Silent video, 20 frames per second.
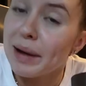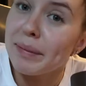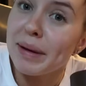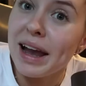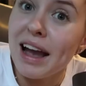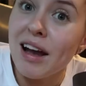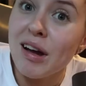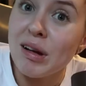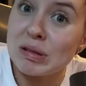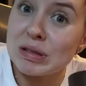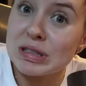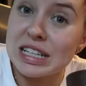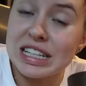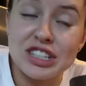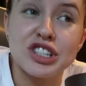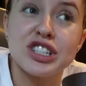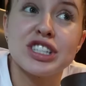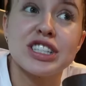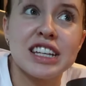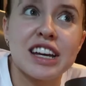at my house. It
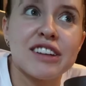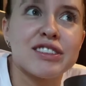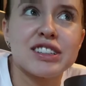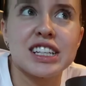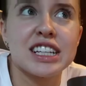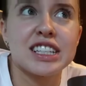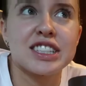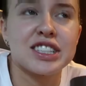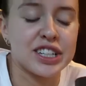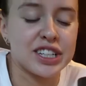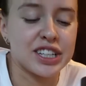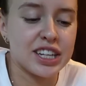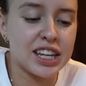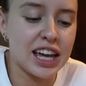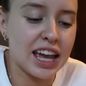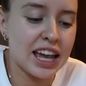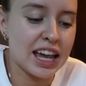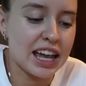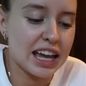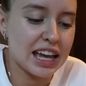just never tastes good.
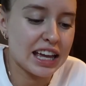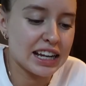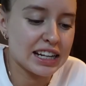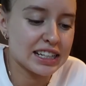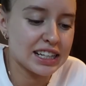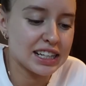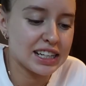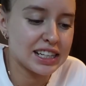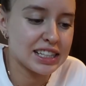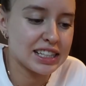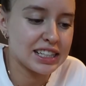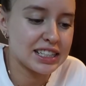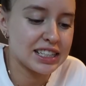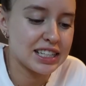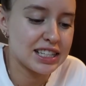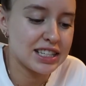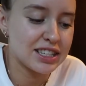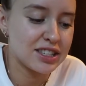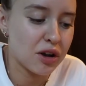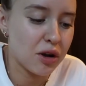And
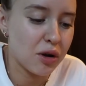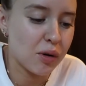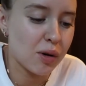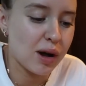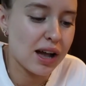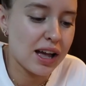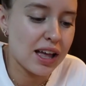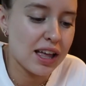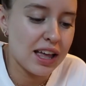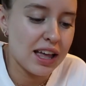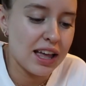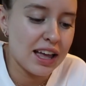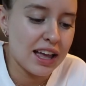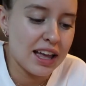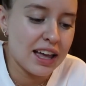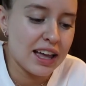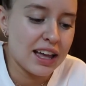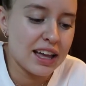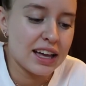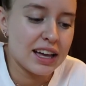so
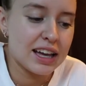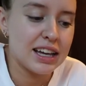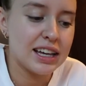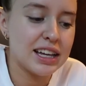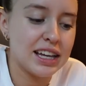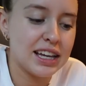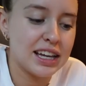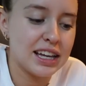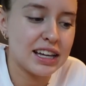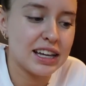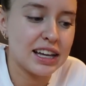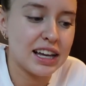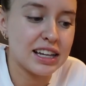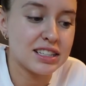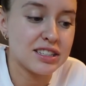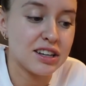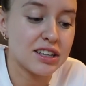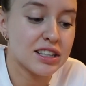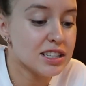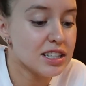I
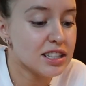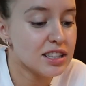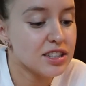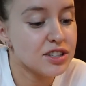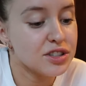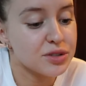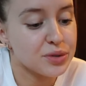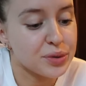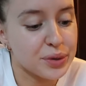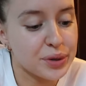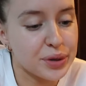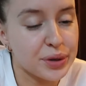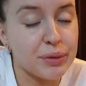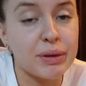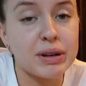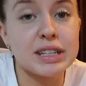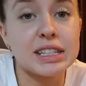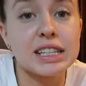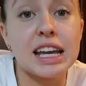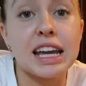saw this at the store
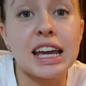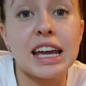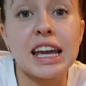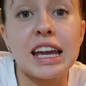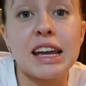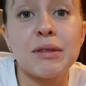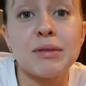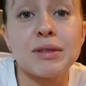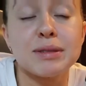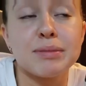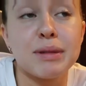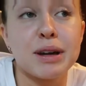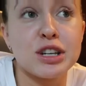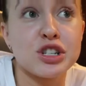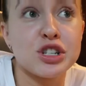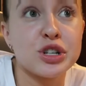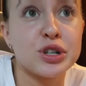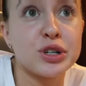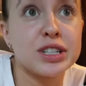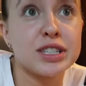one day when
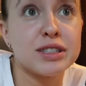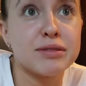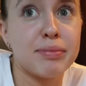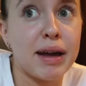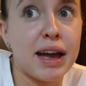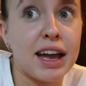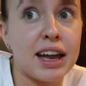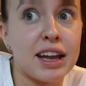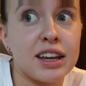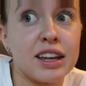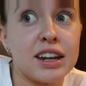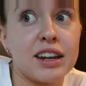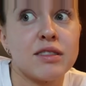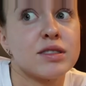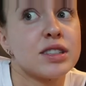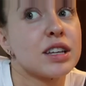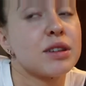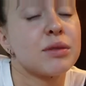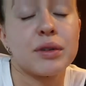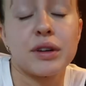Sebastian hurt his back, and I
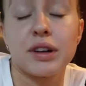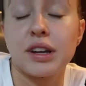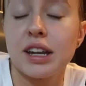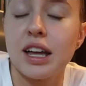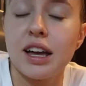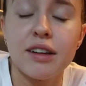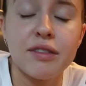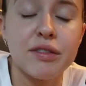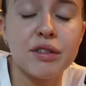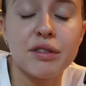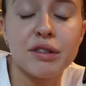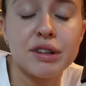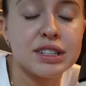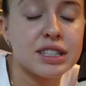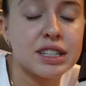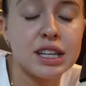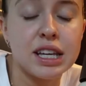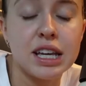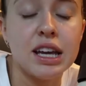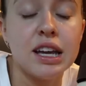was like, we're gonna have a
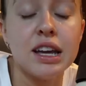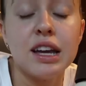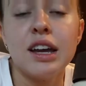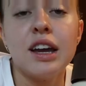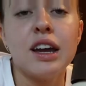crazy